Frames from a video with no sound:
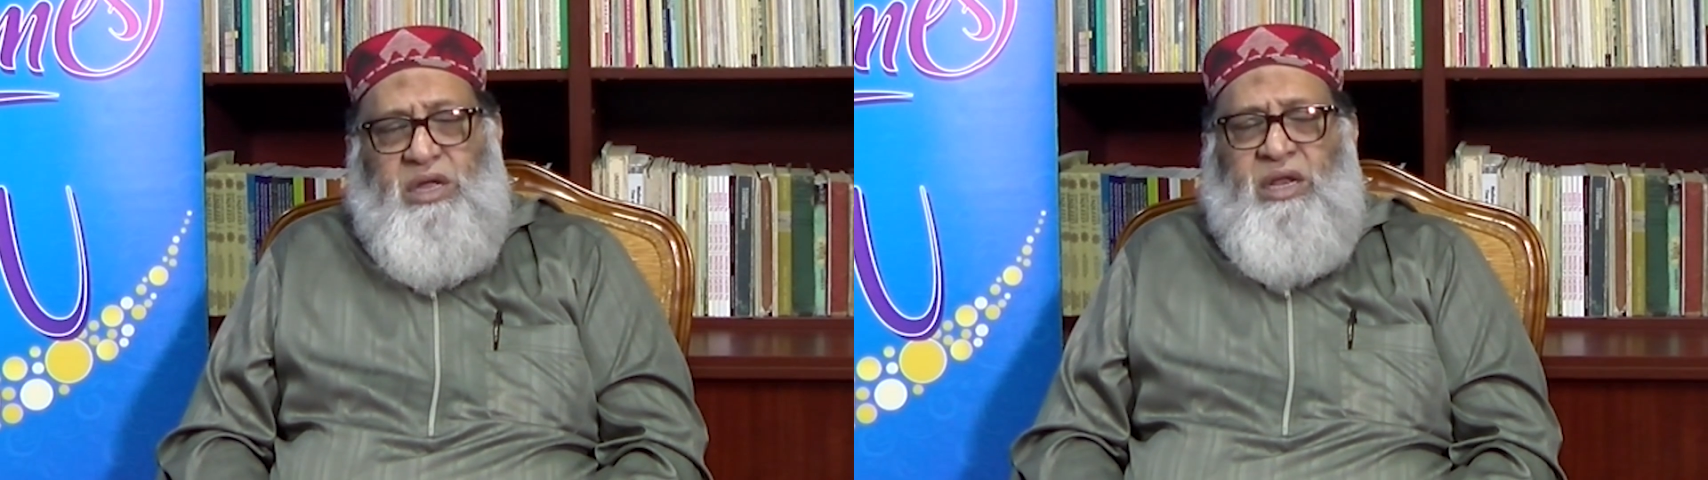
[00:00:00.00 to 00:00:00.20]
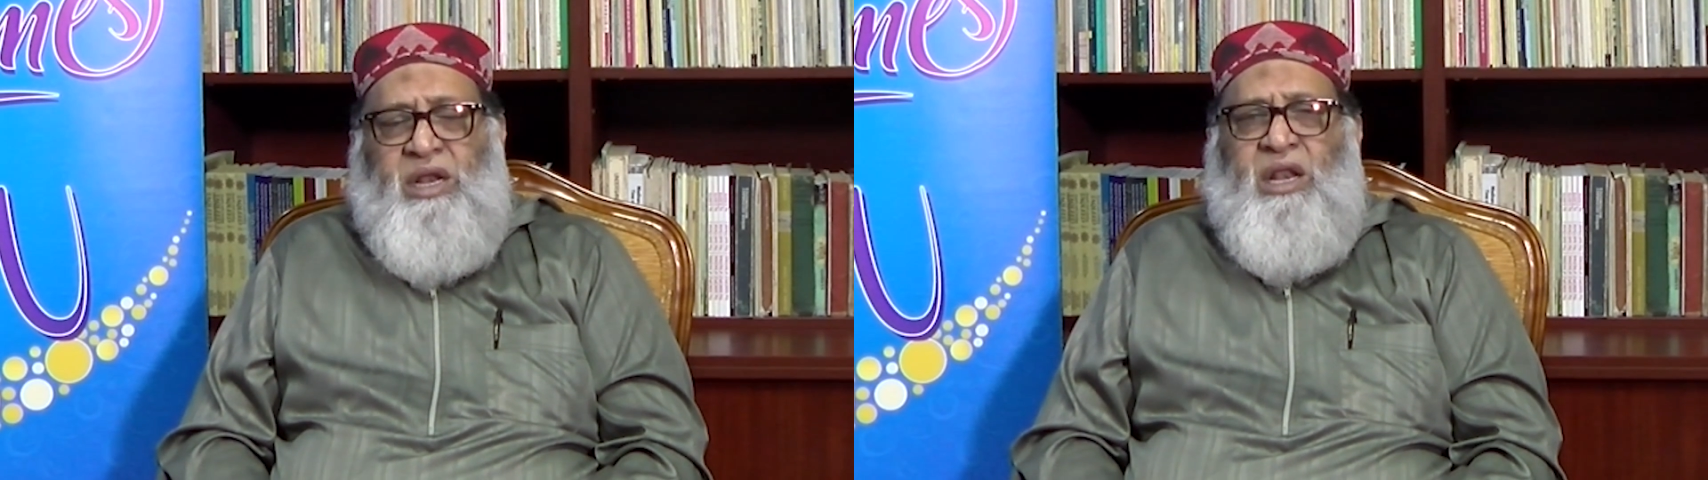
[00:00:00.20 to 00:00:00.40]

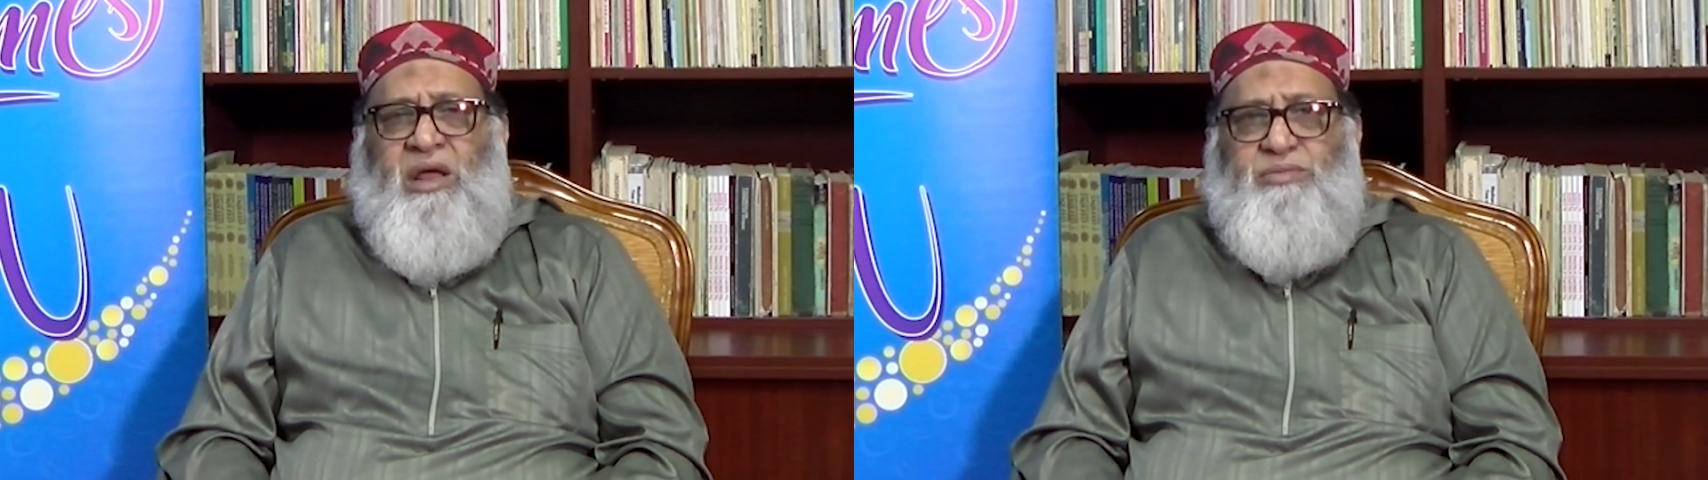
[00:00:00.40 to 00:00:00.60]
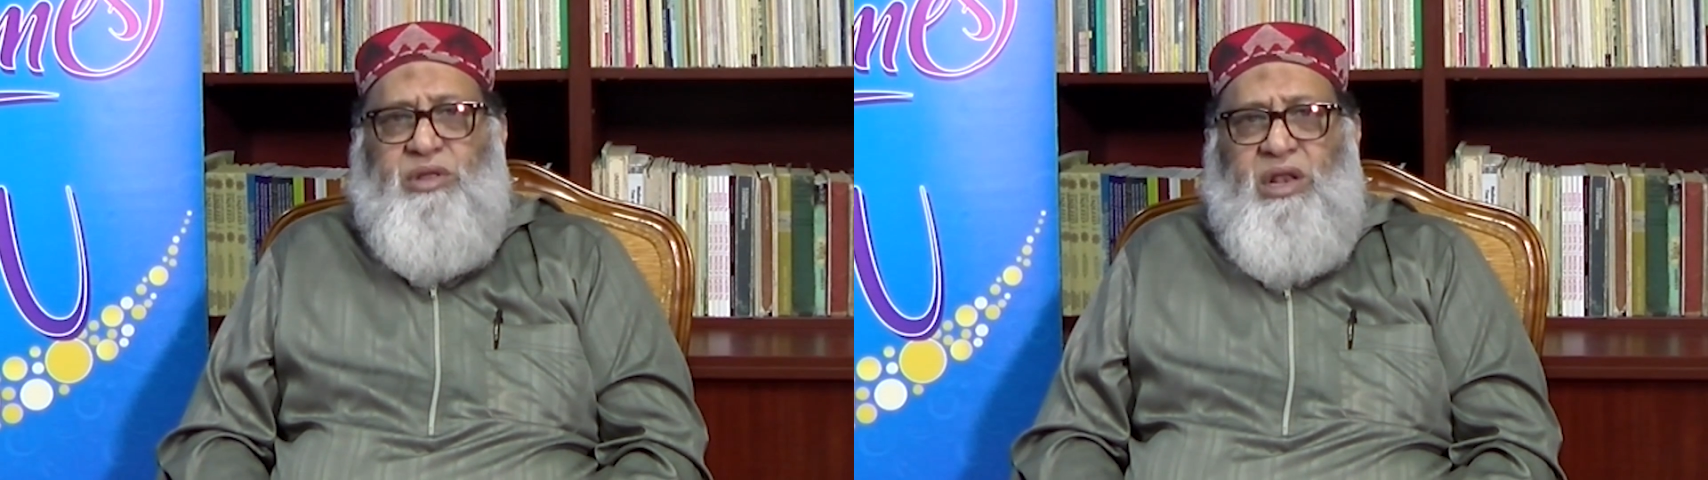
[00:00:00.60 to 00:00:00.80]
and
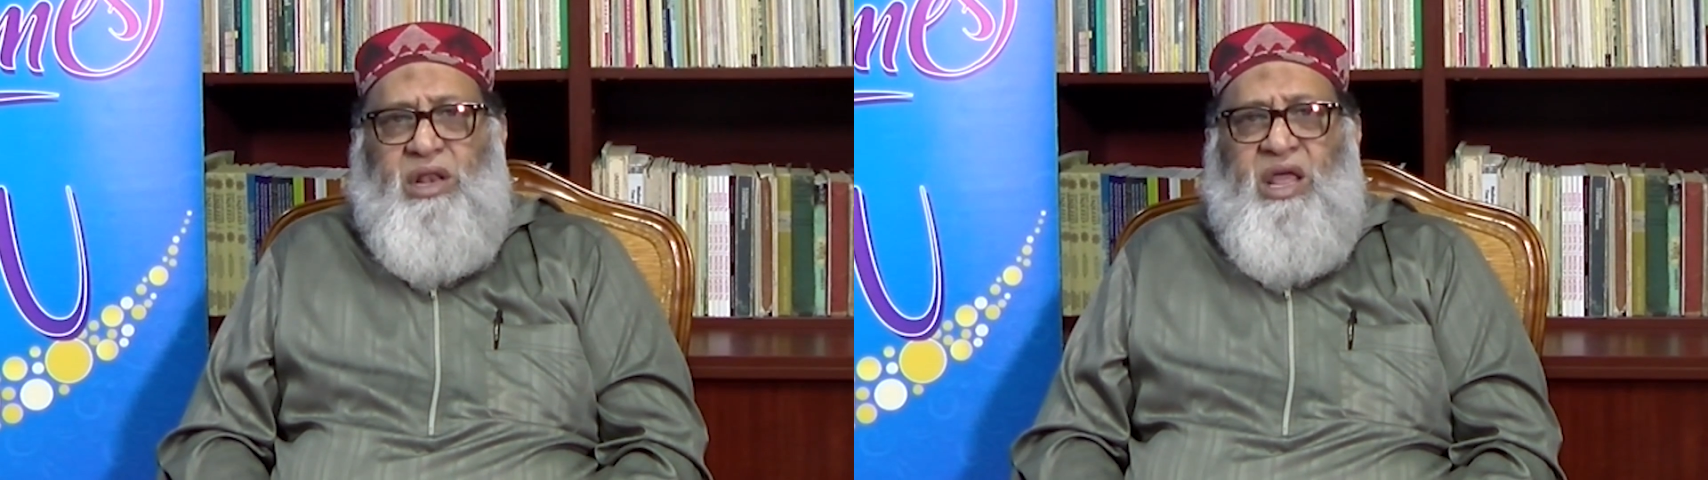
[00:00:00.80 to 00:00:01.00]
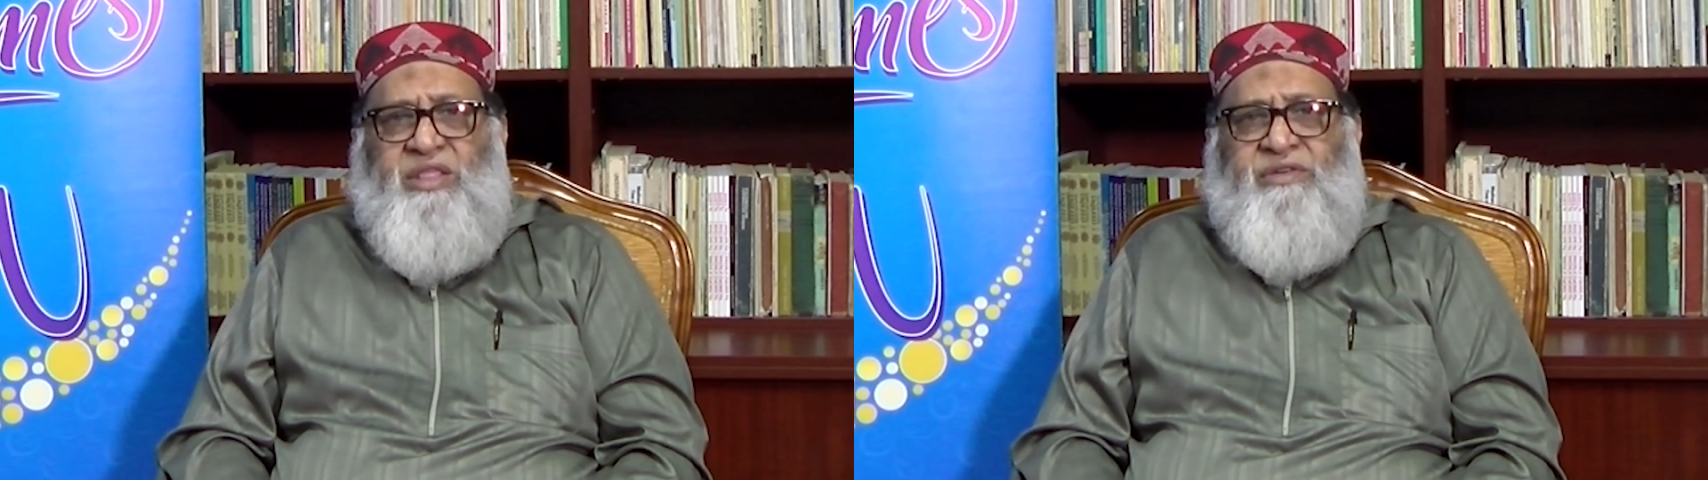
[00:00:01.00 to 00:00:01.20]

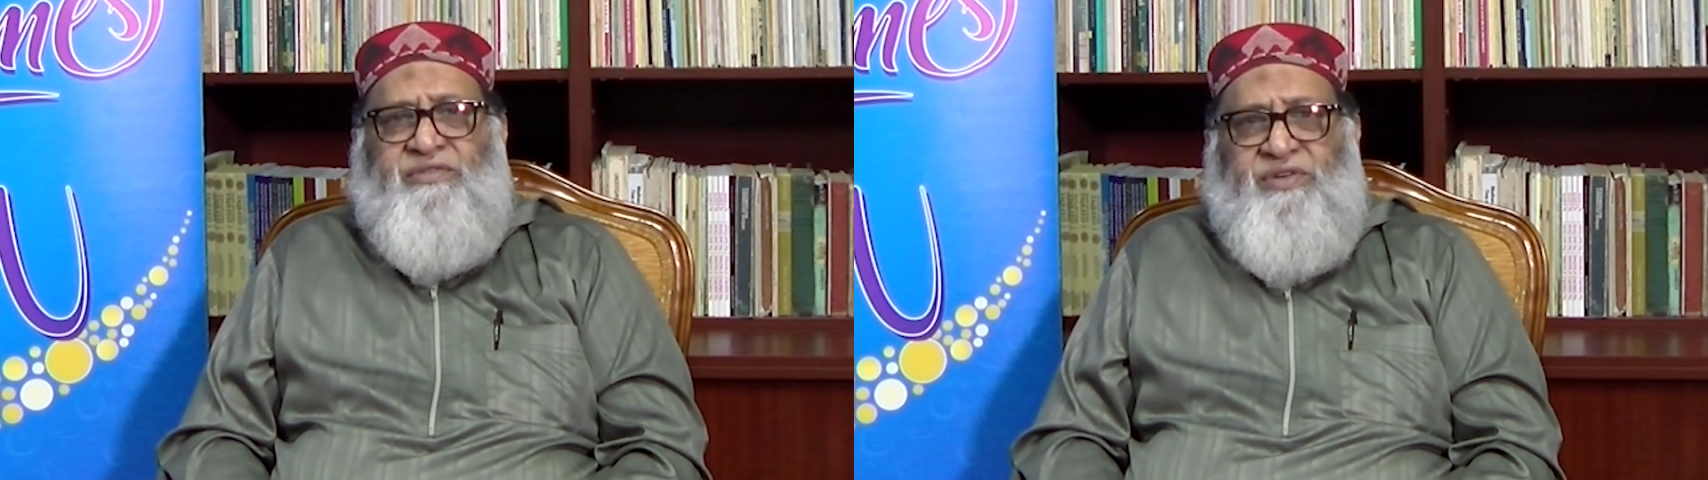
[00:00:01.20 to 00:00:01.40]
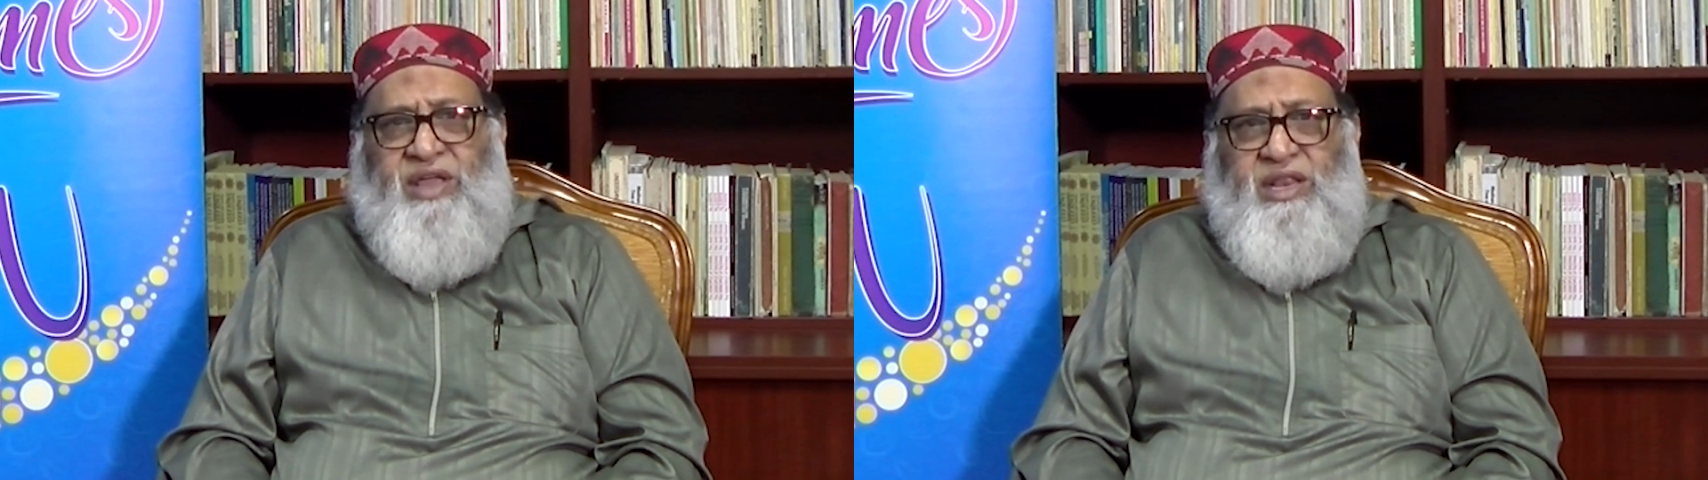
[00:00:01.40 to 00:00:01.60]
Alhamdulillah, they're
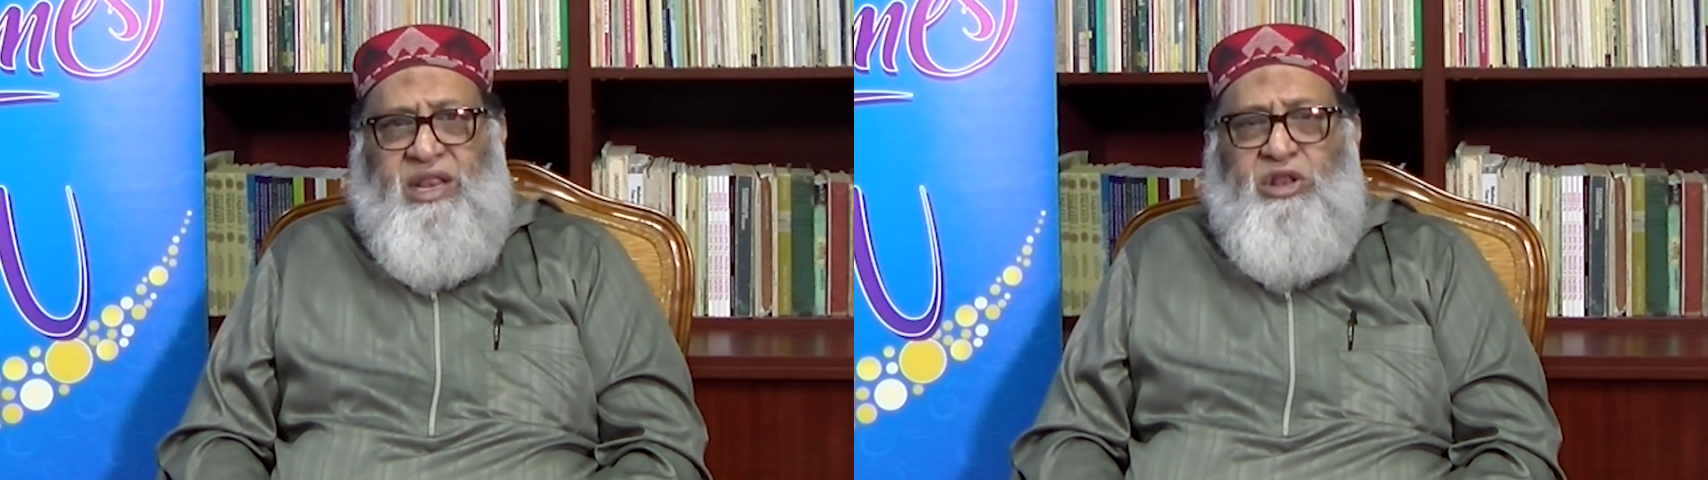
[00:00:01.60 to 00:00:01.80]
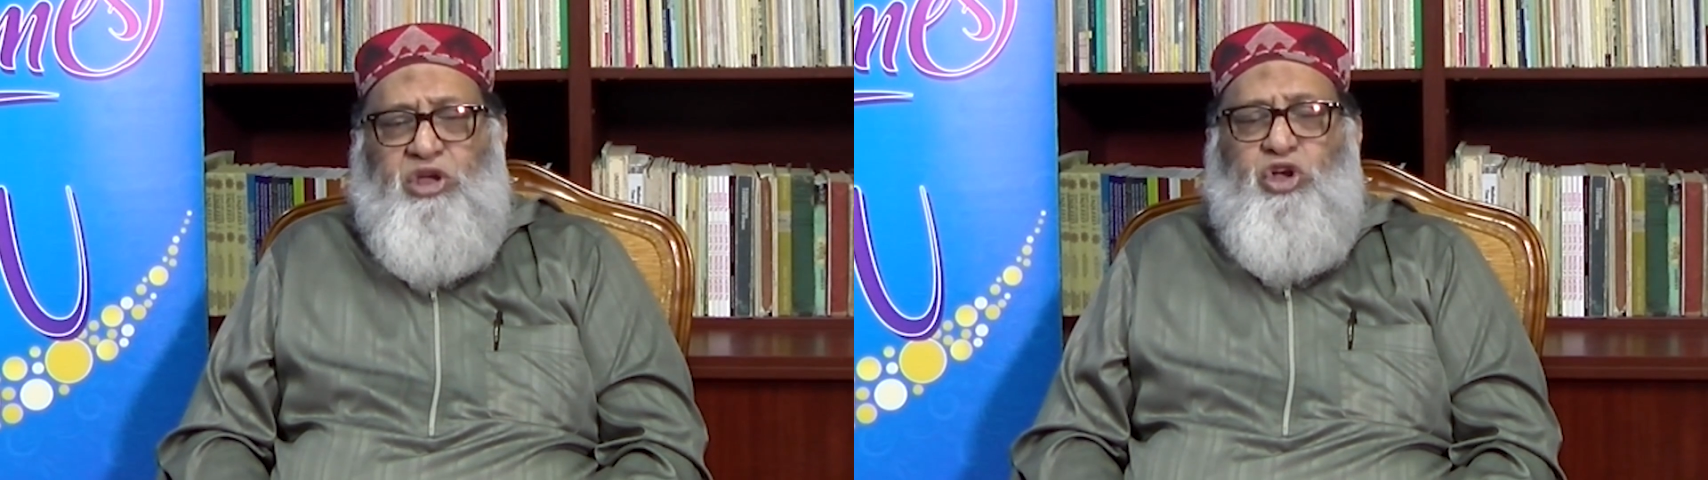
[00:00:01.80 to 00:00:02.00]

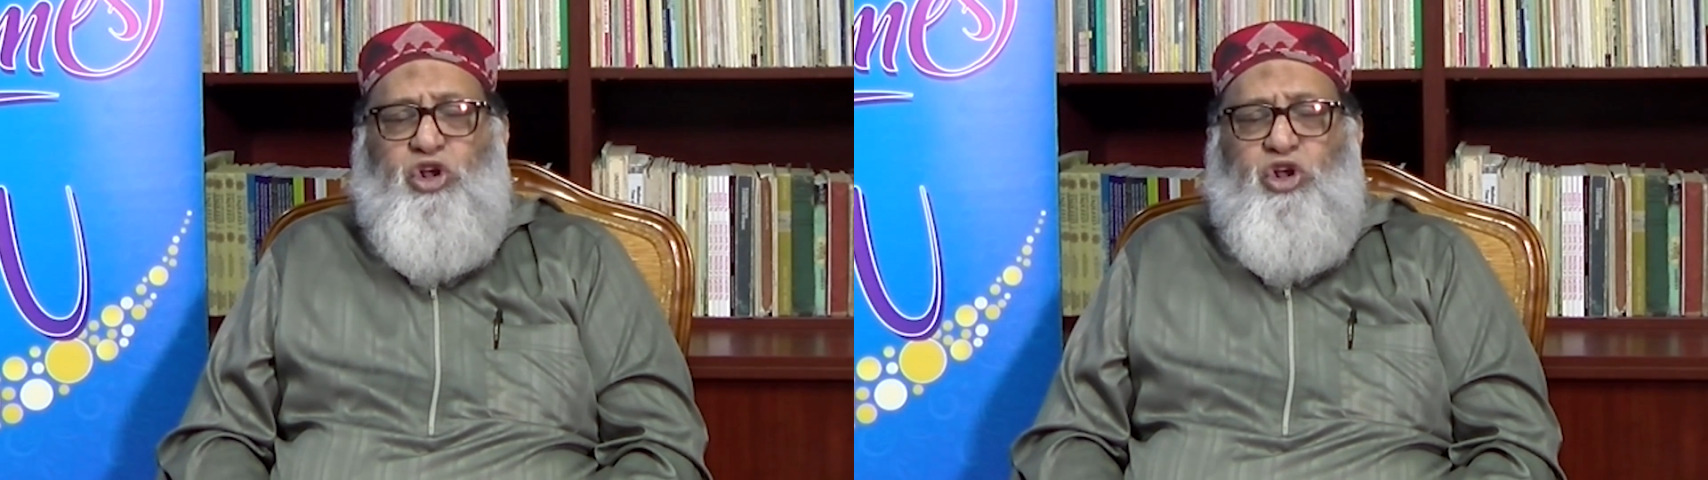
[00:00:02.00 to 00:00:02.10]
feeding,